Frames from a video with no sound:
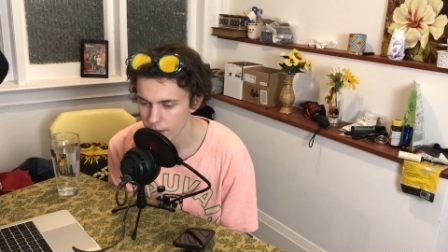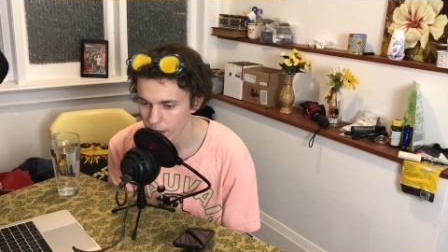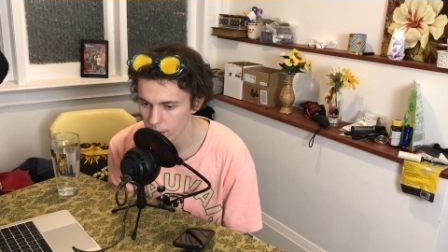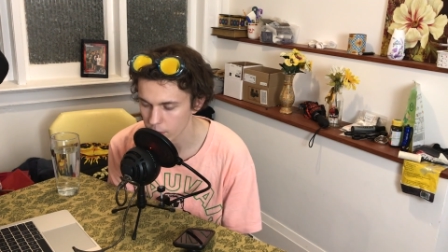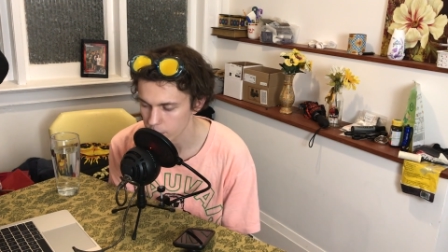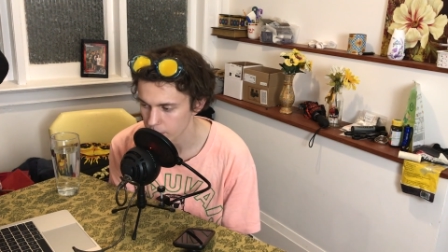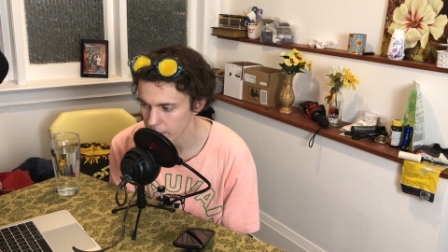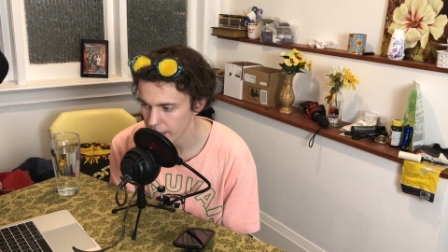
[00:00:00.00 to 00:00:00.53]
I
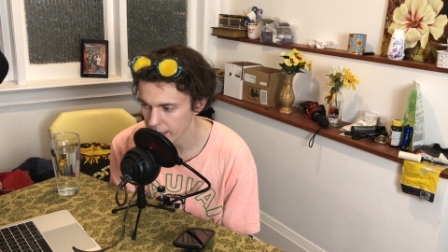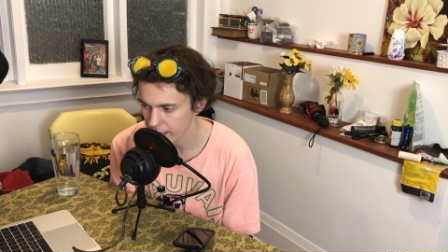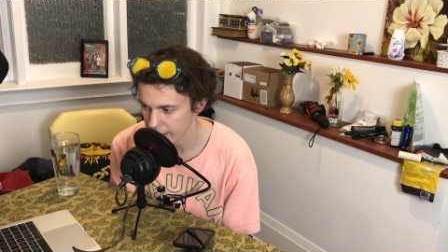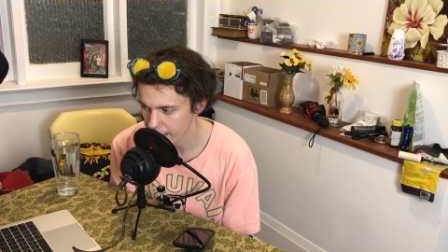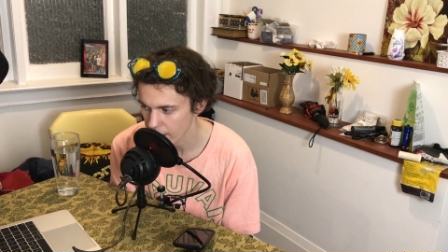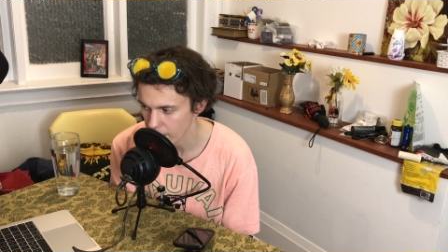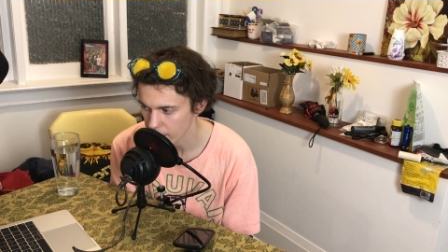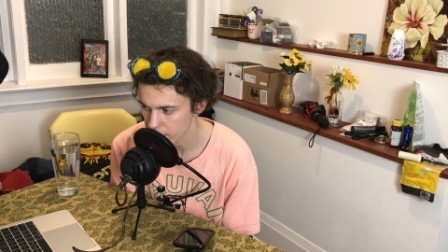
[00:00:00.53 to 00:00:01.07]
was playing a
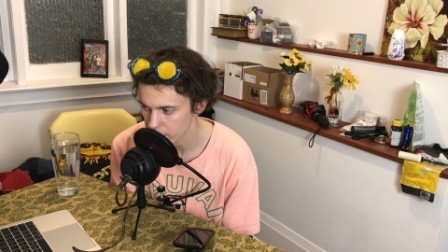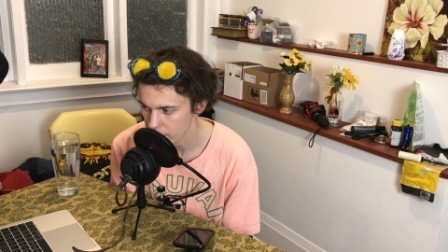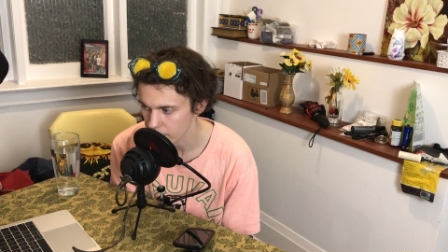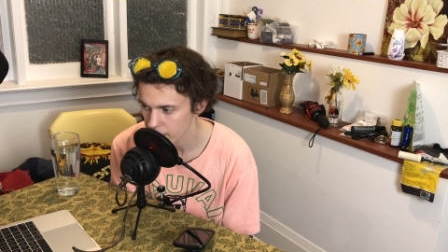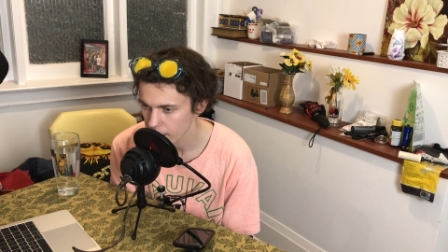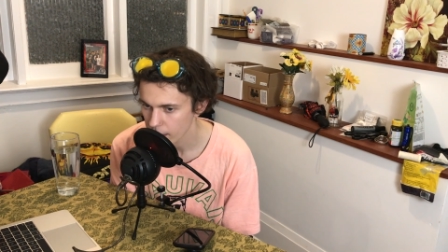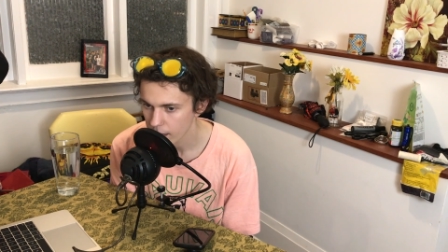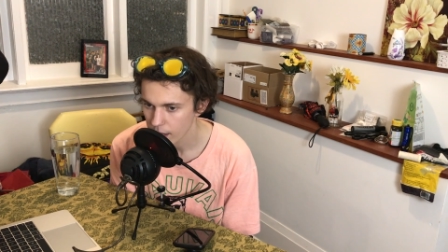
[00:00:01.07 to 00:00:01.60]

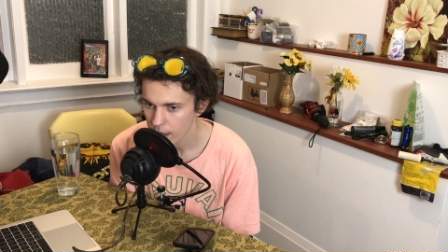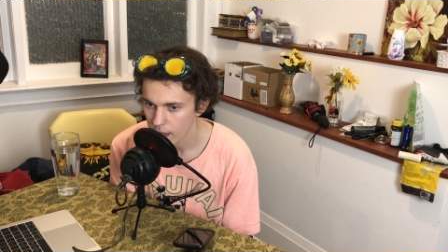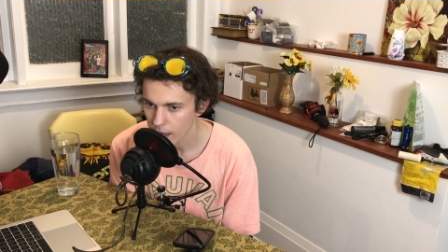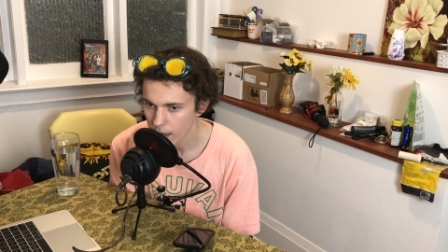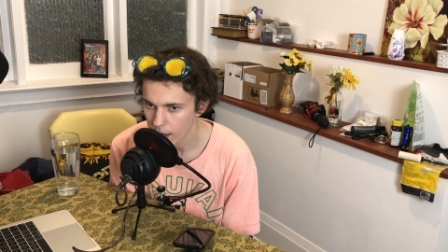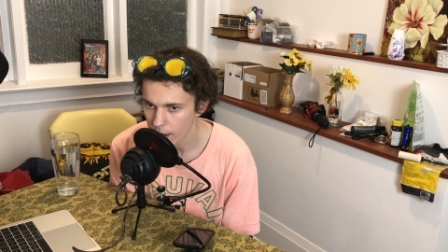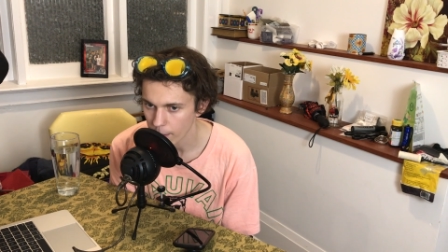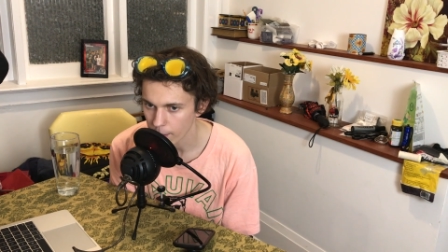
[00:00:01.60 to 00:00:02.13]
character.
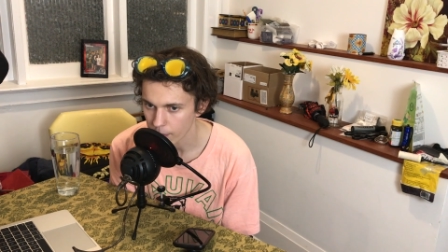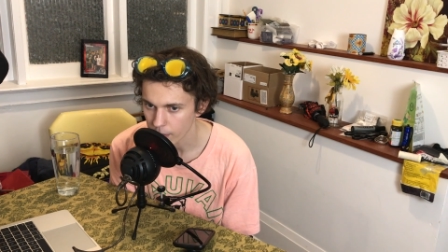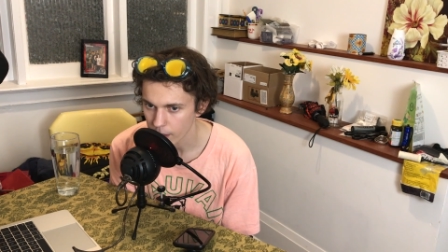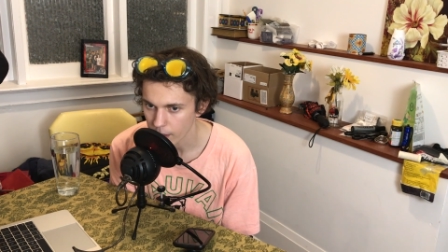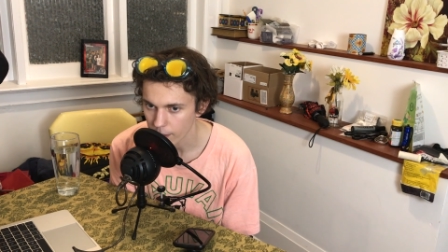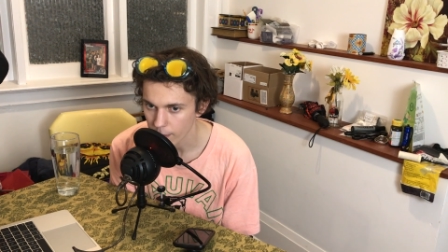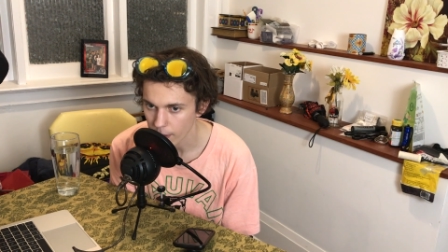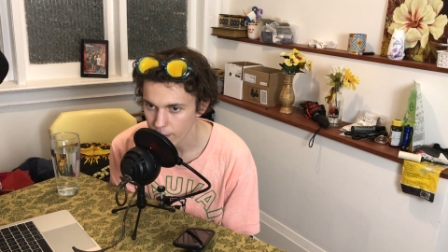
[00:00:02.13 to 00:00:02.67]
Um
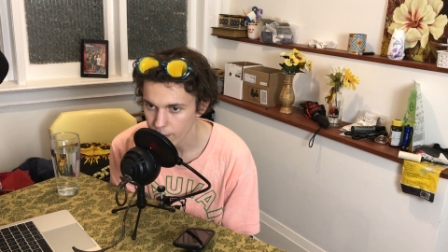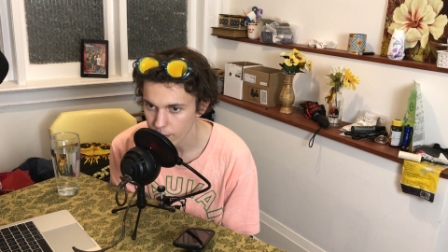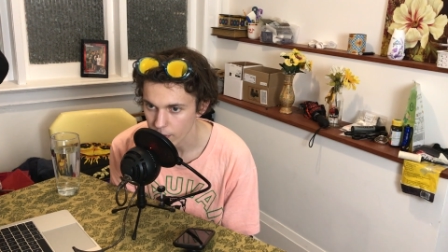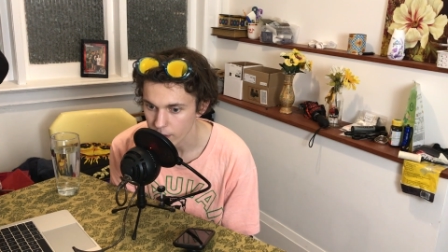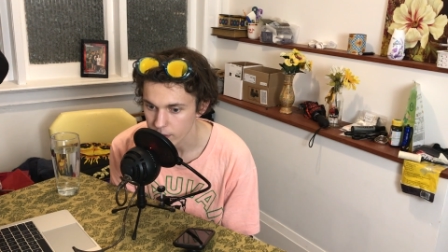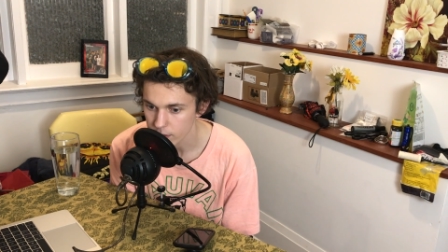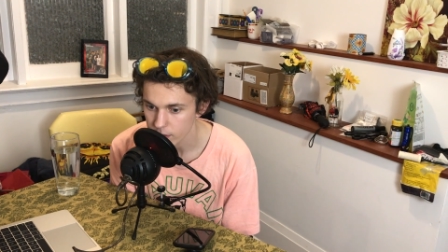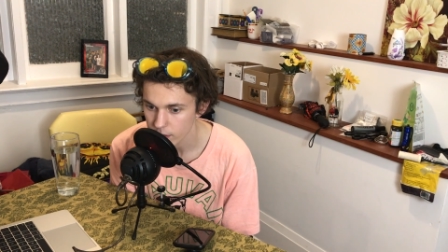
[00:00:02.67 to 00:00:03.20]
my
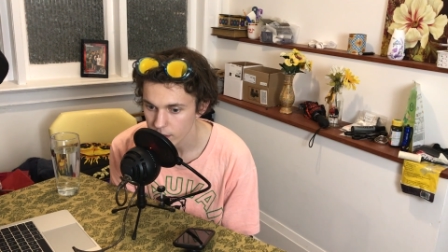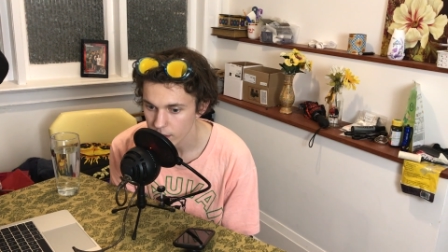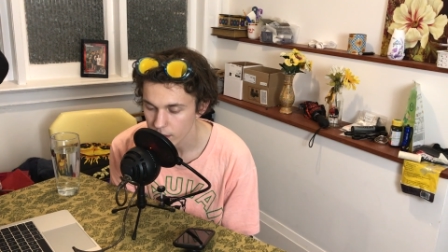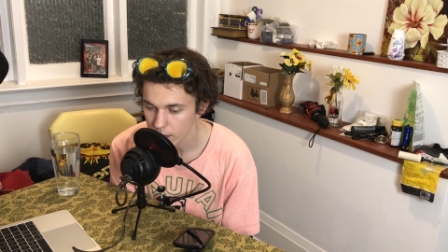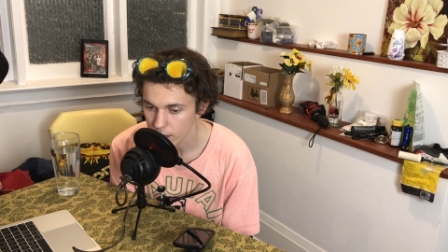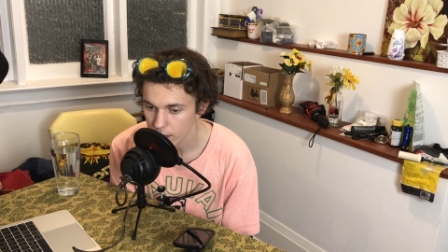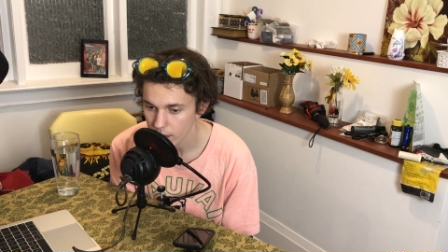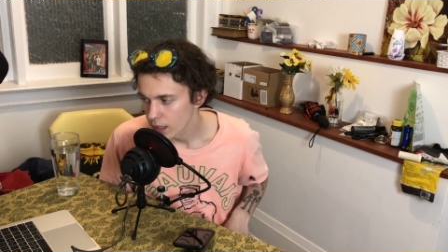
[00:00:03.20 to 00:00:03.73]
fridge
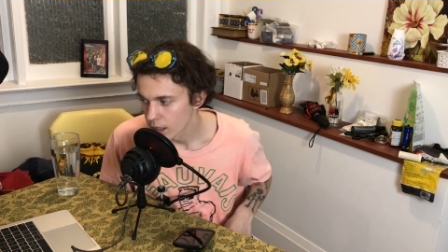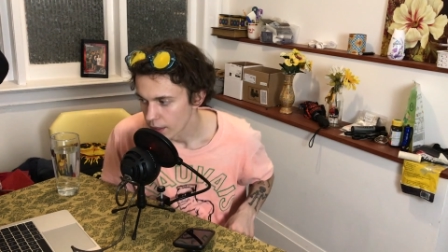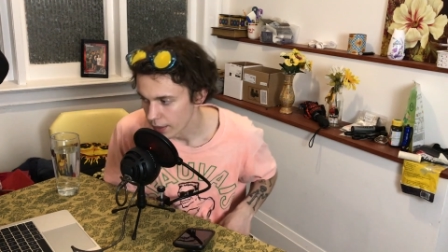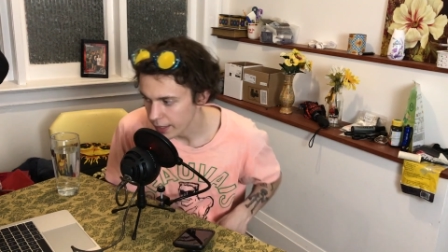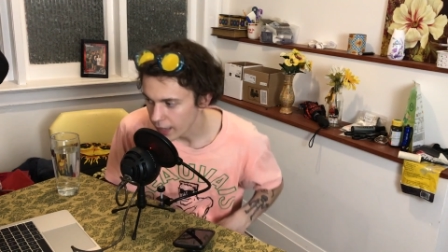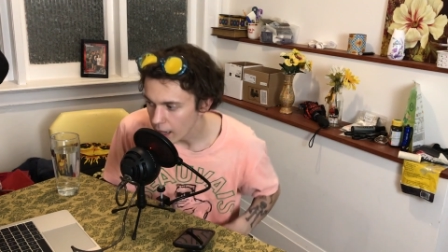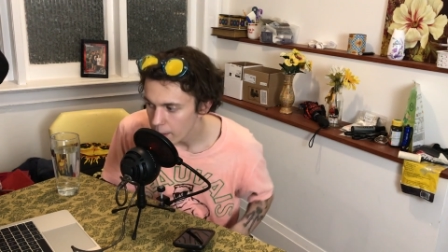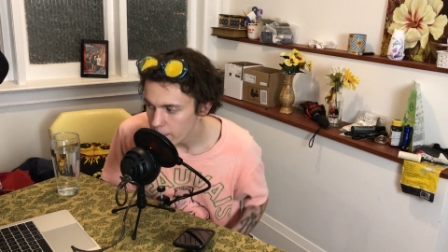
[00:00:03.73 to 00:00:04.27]

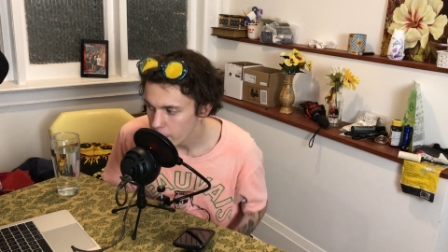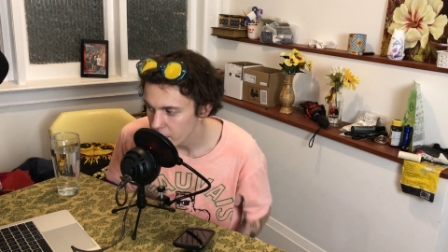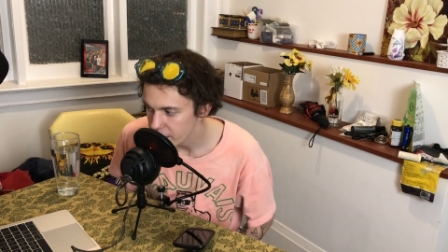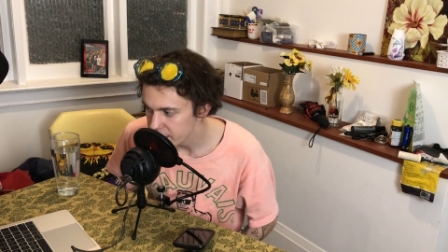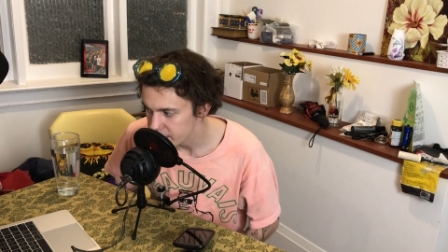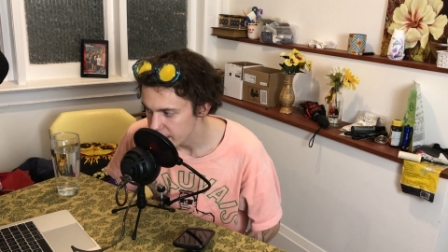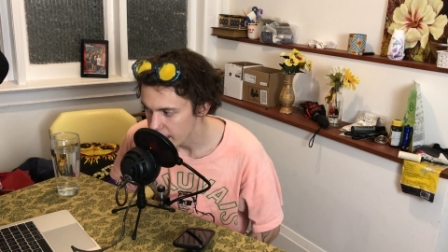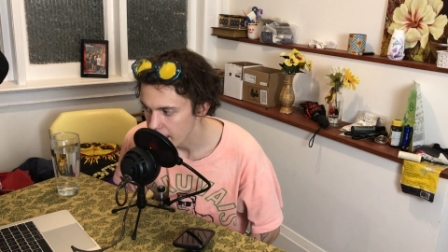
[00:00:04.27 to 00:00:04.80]
Like, I'm
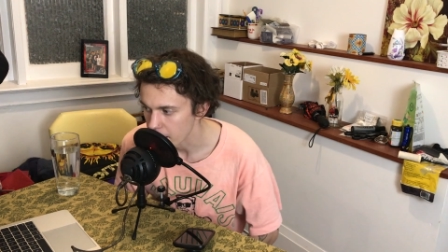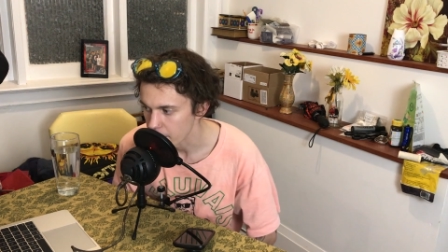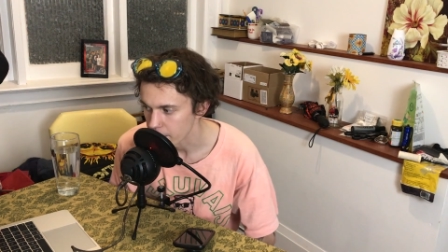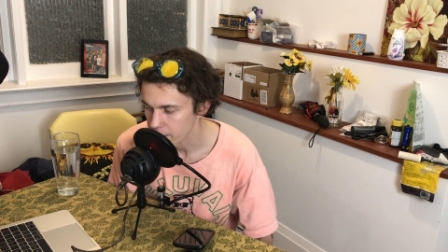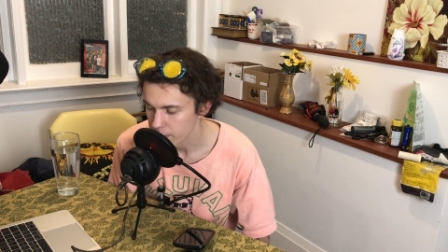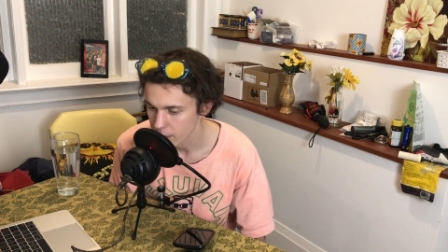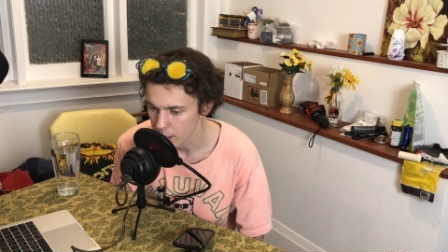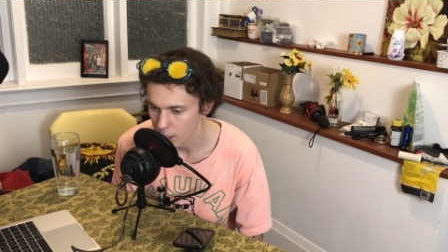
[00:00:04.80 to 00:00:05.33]
pretty tame,
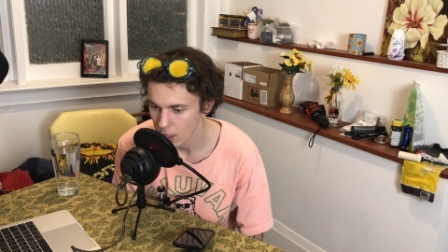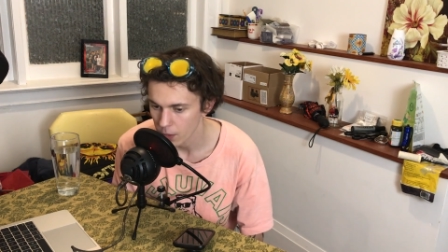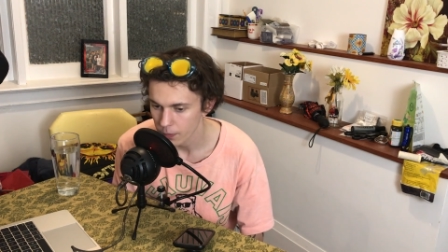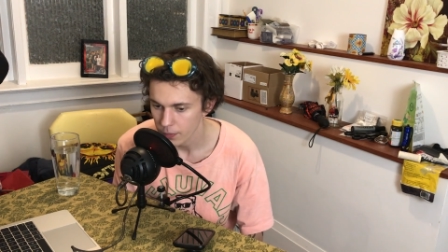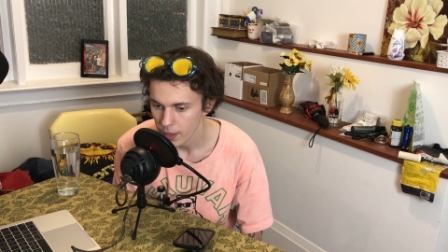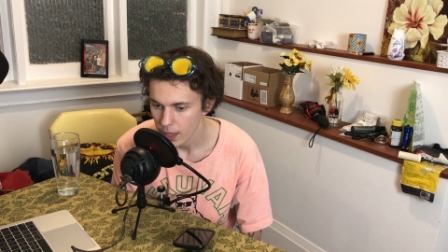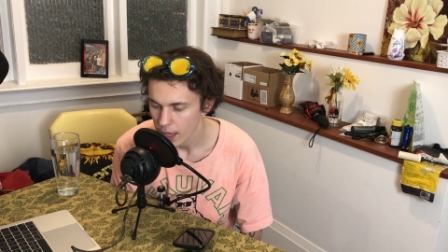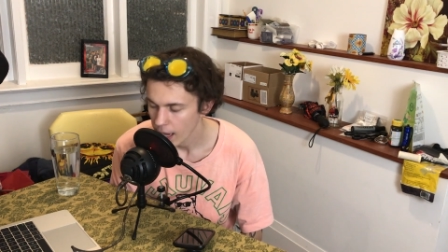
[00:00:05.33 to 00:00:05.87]
you know?